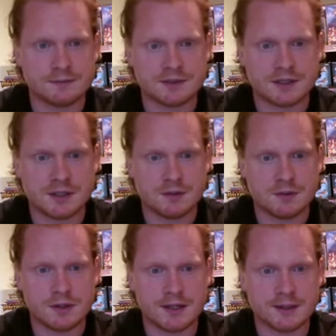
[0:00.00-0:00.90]

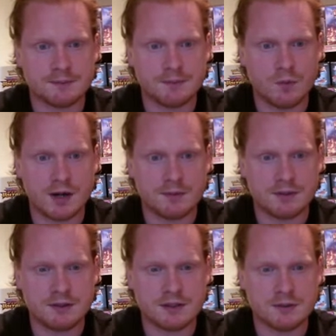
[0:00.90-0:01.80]
So what I'm
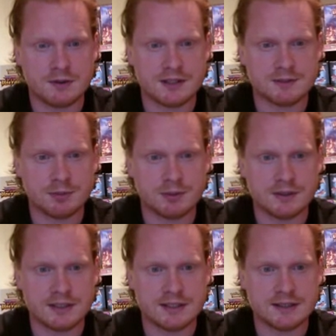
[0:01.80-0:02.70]
going to do at this
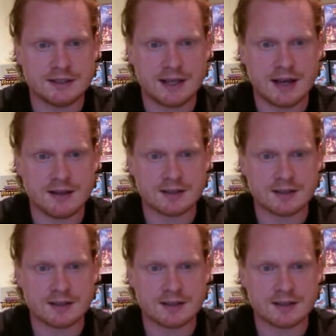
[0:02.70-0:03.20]
point is get